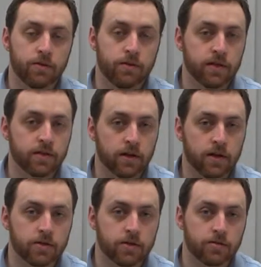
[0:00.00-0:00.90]
security
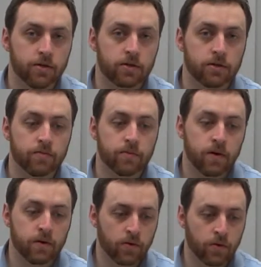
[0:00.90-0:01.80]
installation instruction.
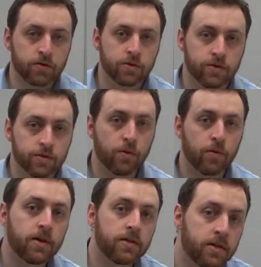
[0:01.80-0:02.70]
So what I'll do is on
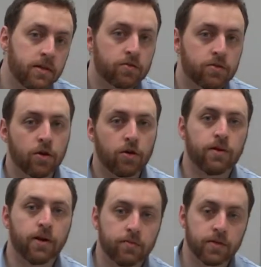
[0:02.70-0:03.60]
my PC I'll just
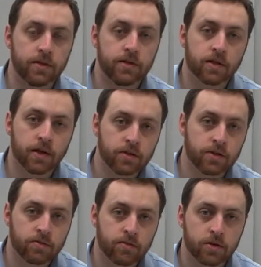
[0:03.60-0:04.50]
open up the
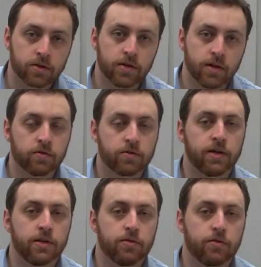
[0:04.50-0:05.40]
installation instruction and I'll
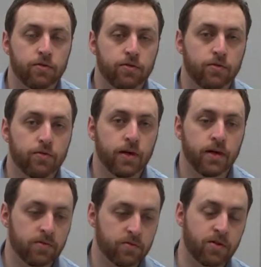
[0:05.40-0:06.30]
take you to
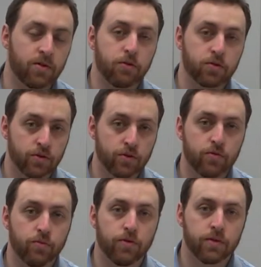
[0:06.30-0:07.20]
sort of the most
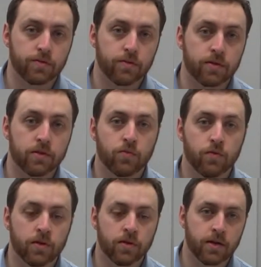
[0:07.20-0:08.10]
critical points for this
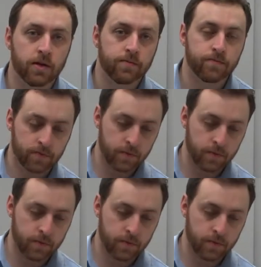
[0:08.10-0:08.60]
within there.